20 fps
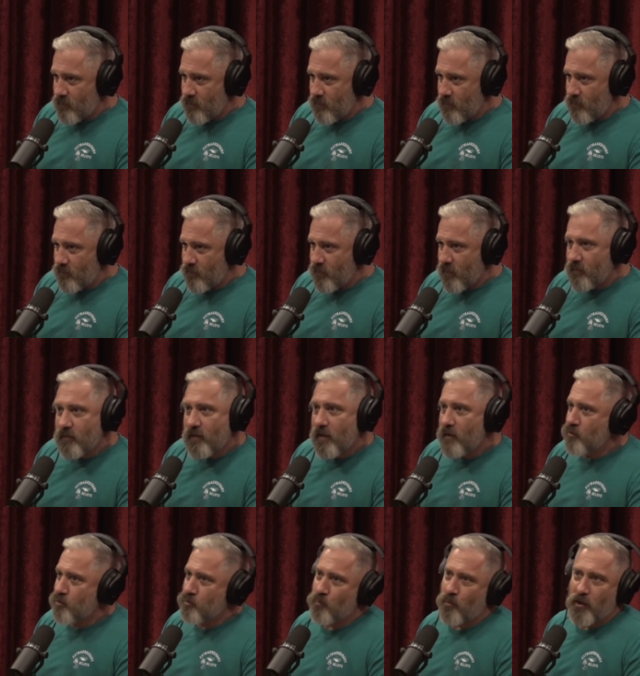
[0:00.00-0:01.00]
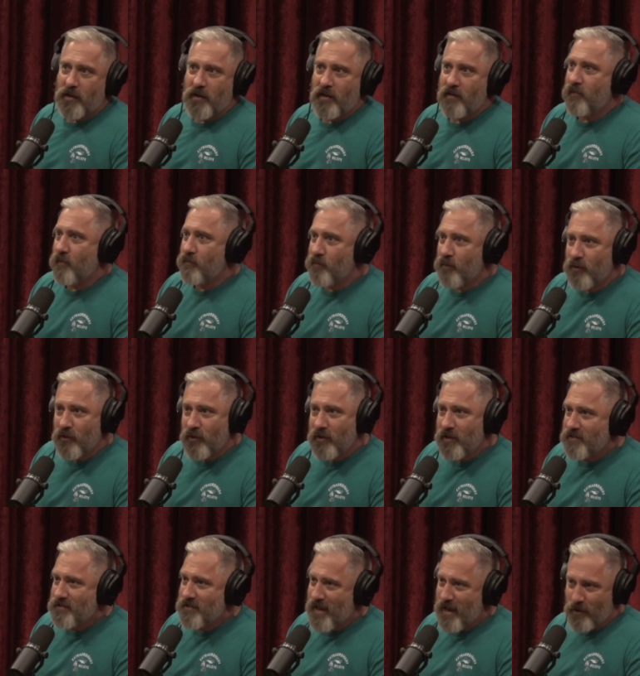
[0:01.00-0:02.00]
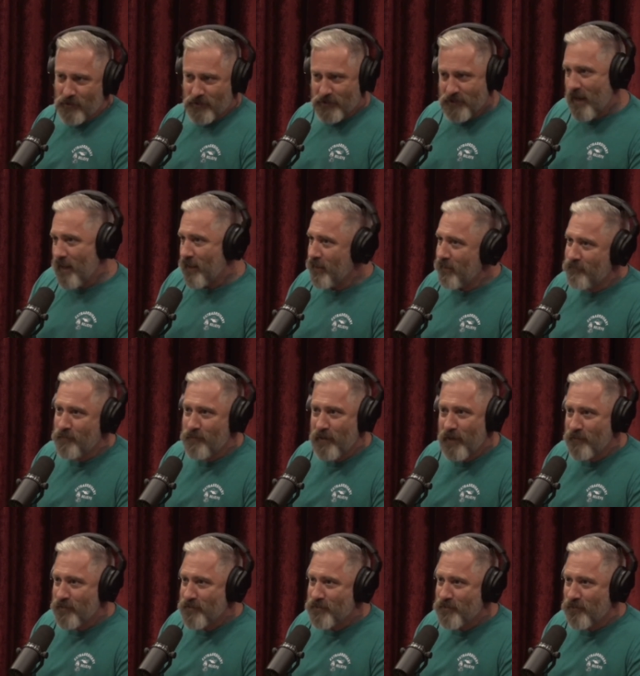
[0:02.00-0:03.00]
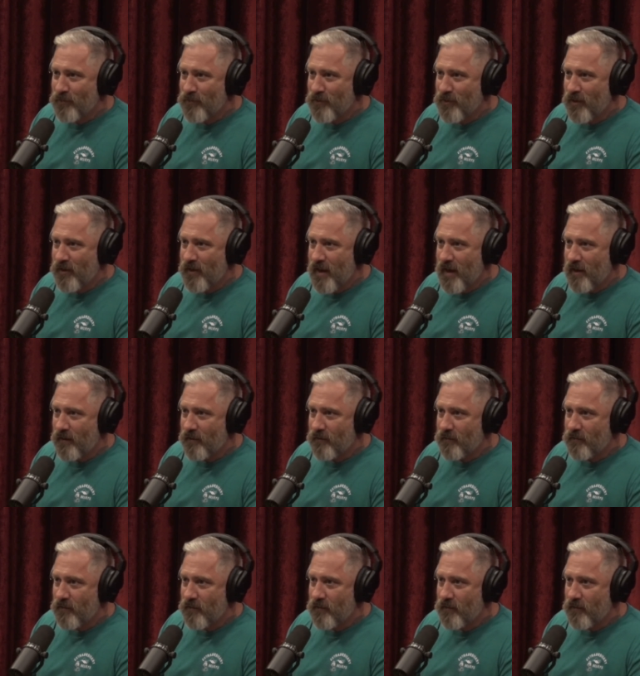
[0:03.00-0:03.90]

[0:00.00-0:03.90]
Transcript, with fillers: that they just want to give up the goodies now and tell everybody what's going on now?